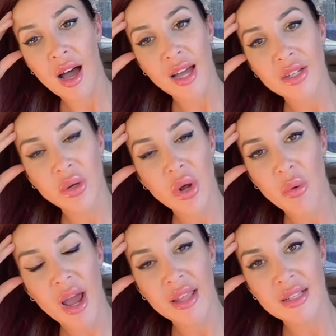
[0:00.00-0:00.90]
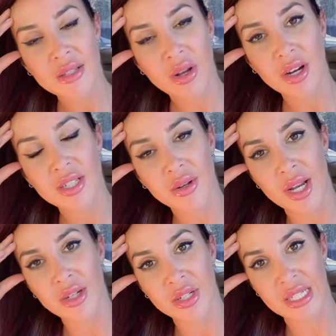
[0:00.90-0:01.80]
I don't know why this is hard to
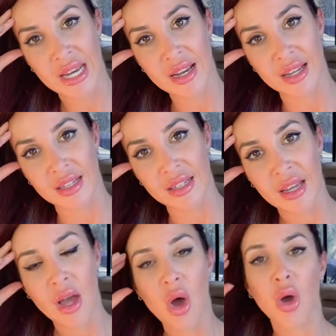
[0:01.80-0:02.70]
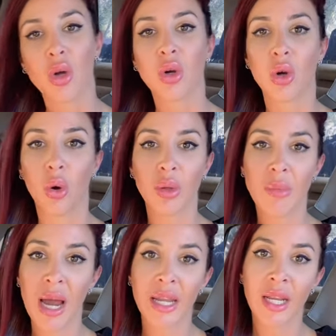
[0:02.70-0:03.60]
understand. Gold
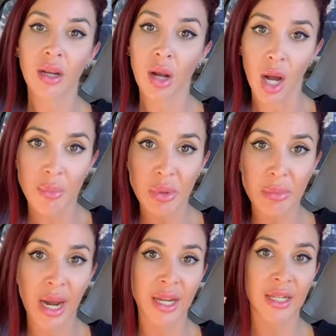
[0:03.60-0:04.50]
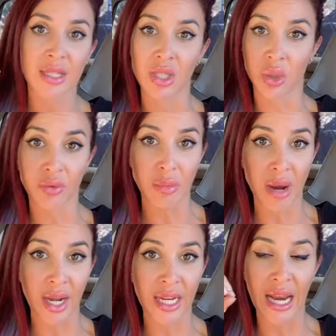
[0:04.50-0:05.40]
mining, copper mining, silver
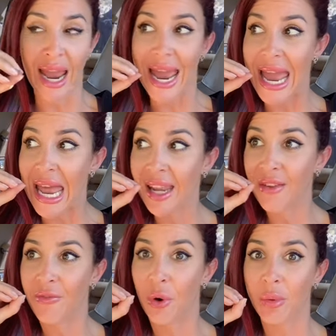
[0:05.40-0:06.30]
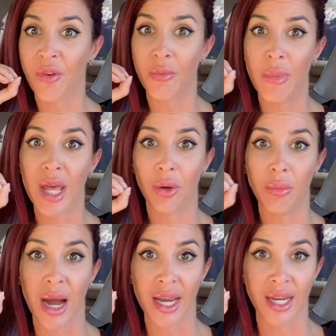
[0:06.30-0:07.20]
mining, any form of metal
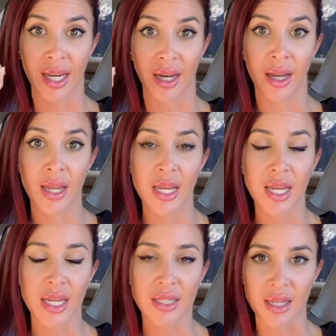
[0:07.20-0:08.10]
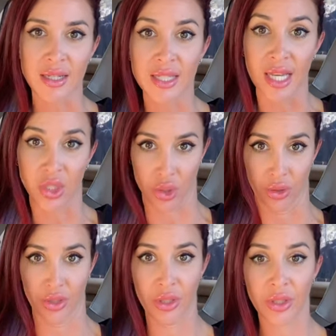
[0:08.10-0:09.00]
mining is
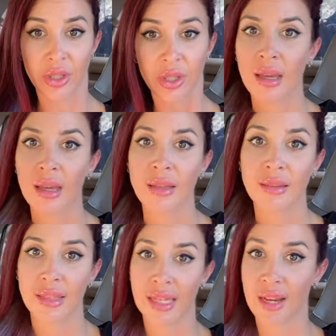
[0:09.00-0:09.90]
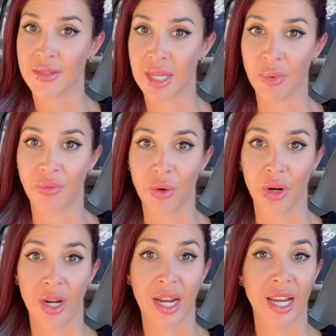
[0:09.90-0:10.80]
essential. Like I've said
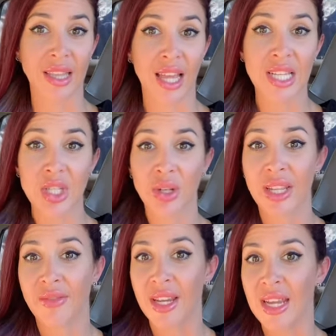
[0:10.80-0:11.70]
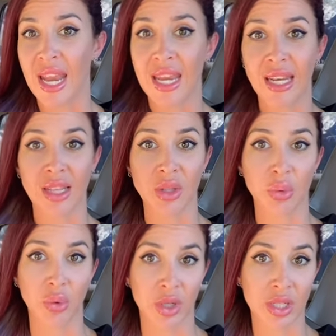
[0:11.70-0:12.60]
before, unless you're living naked in the
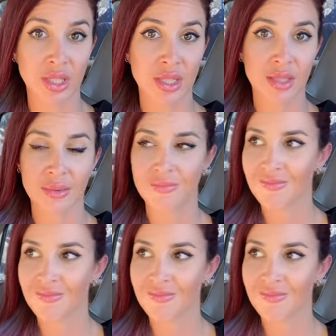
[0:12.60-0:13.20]
woods,